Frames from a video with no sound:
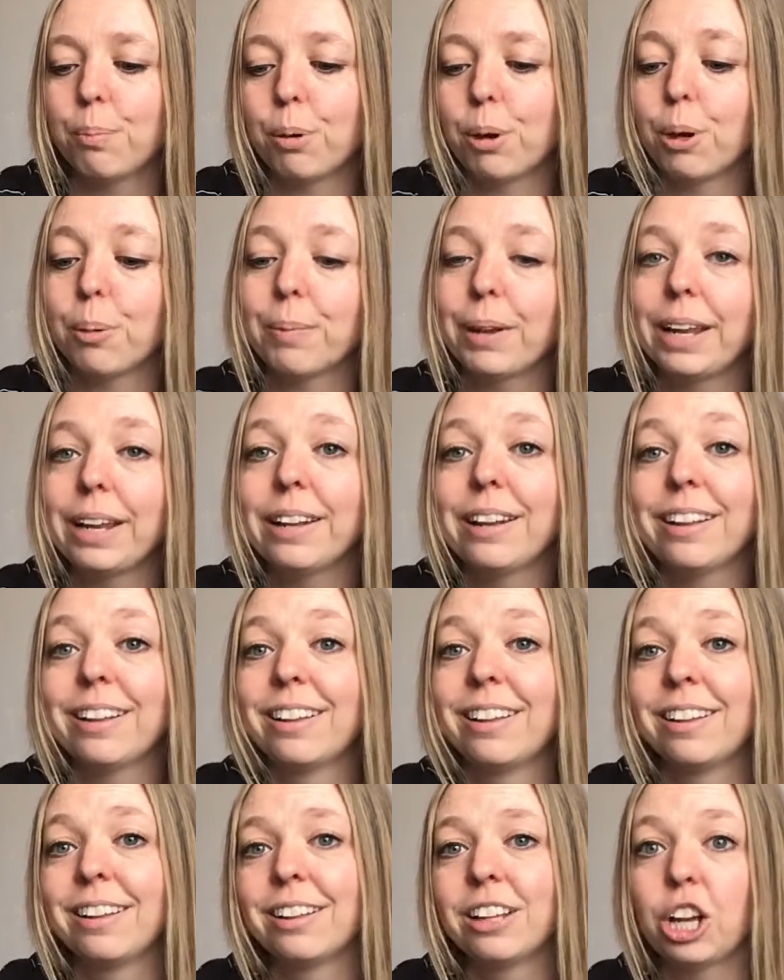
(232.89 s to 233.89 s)
mermaid,
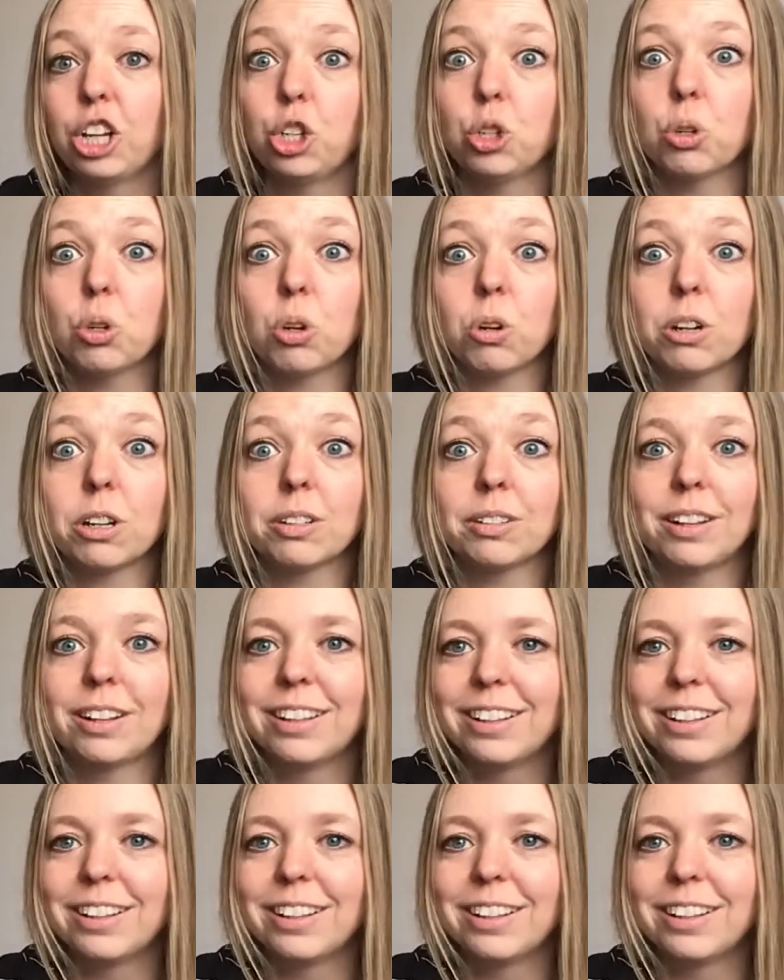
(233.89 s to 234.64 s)
a unicorn,